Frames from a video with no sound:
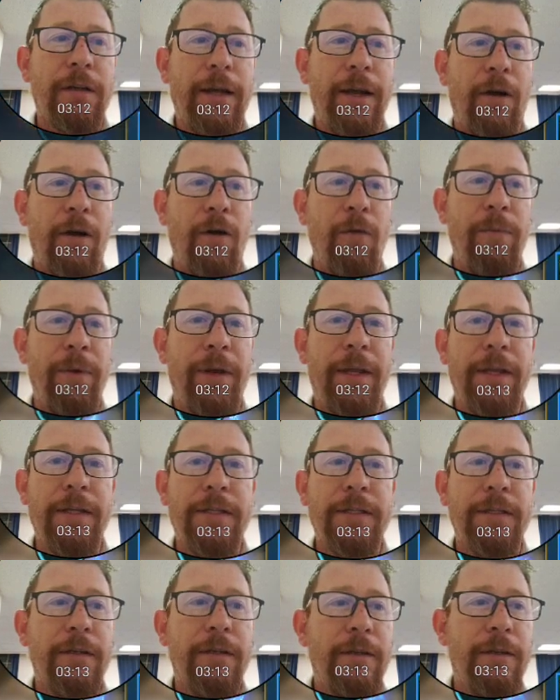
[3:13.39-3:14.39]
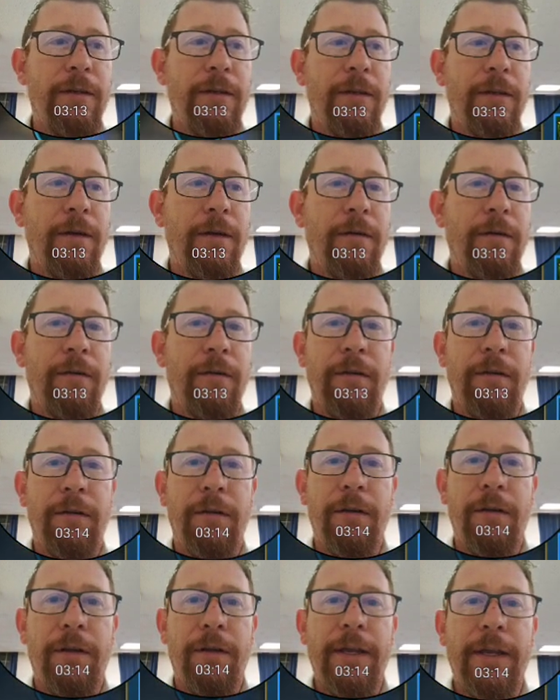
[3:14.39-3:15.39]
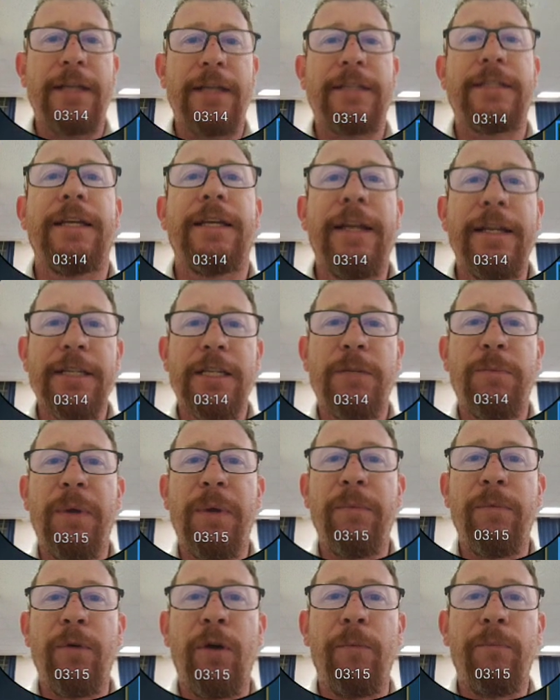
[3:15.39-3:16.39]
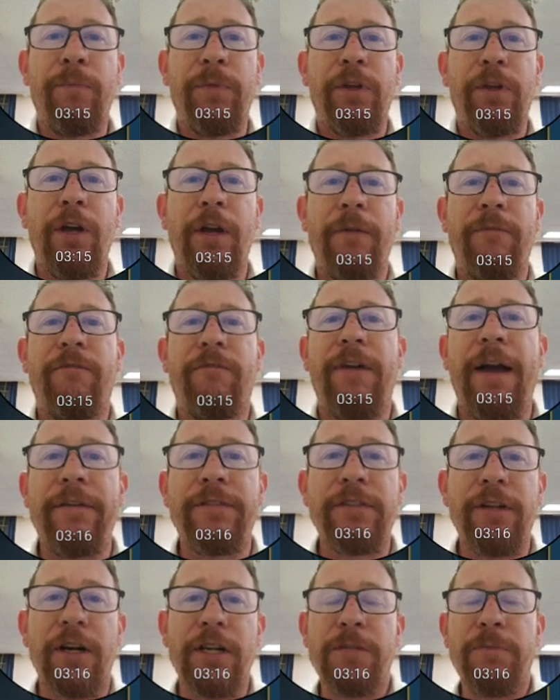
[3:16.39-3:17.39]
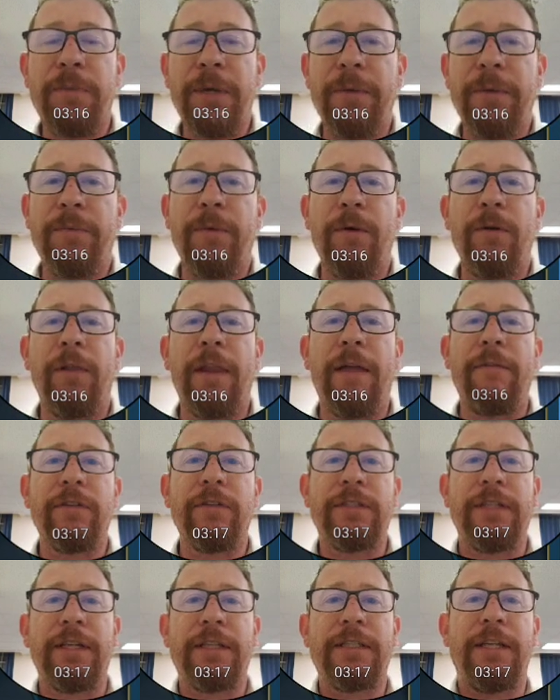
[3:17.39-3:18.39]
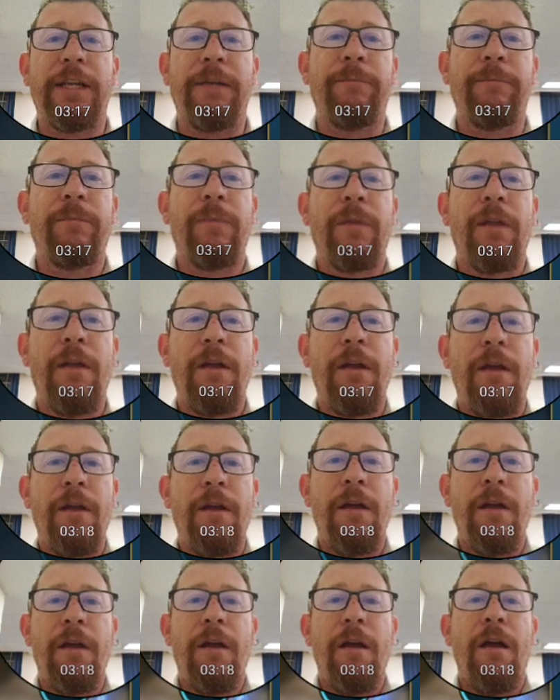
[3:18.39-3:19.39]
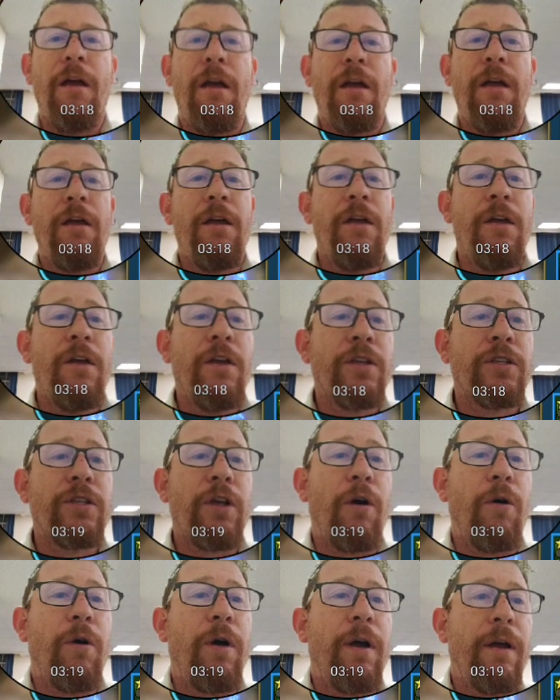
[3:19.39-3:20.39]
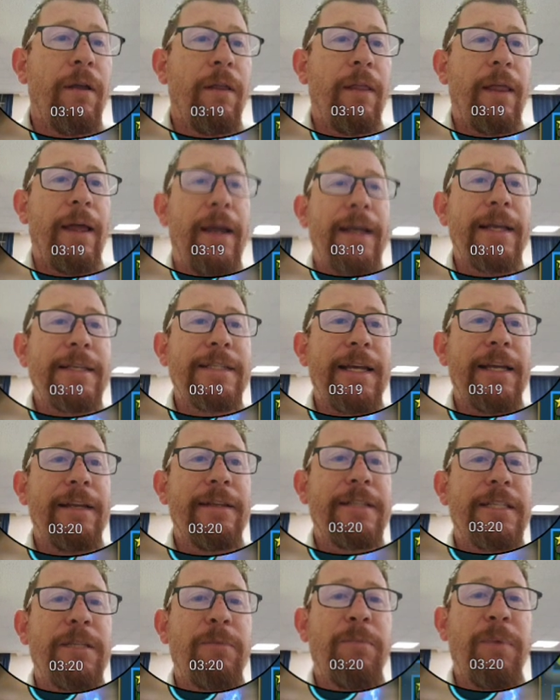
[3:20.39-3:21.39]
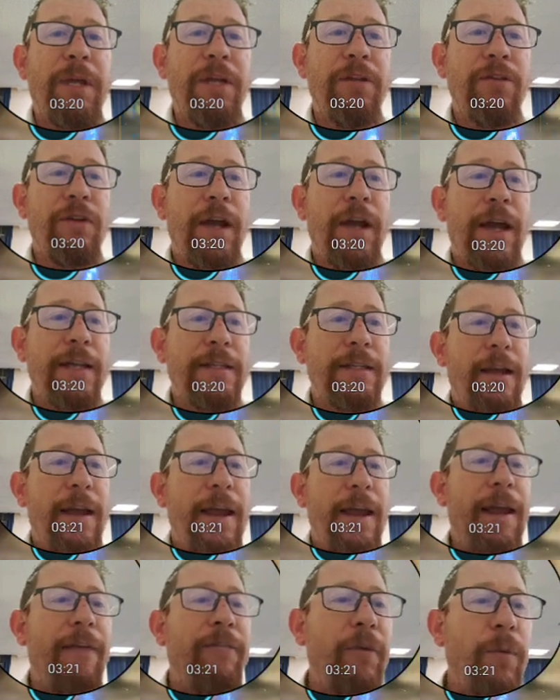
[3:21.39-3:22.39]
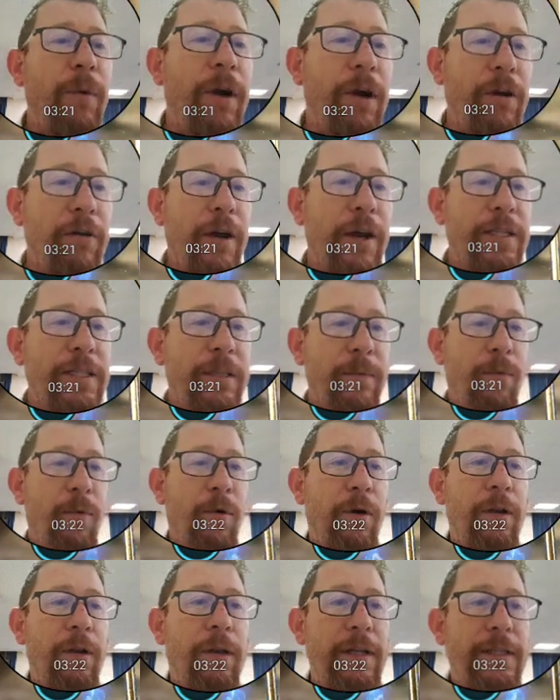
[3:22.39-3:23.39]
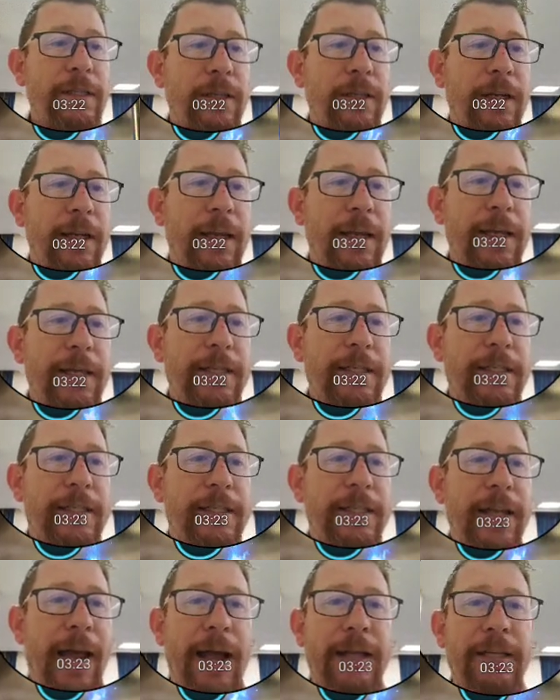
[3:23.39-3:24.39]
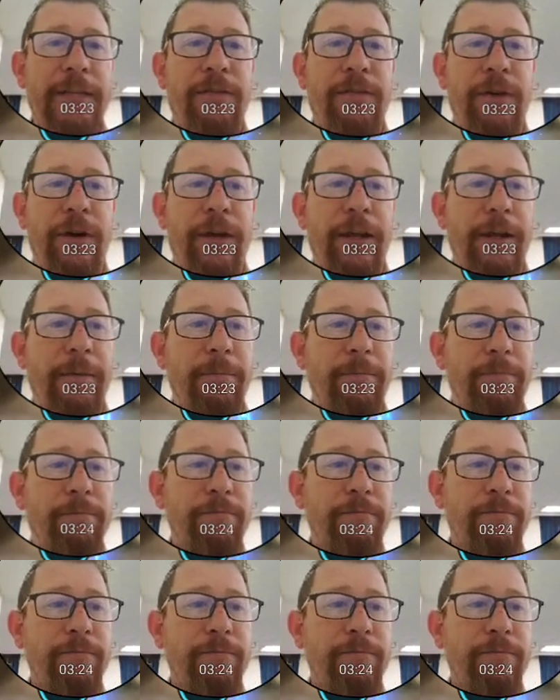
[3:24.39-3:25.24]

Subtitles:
I hope it is. Yes, it is a speed boot. Good. 5-star speed boot, level 16. So, like I said, speed, you guys, everywhere across the board. Let's look at his stats for him.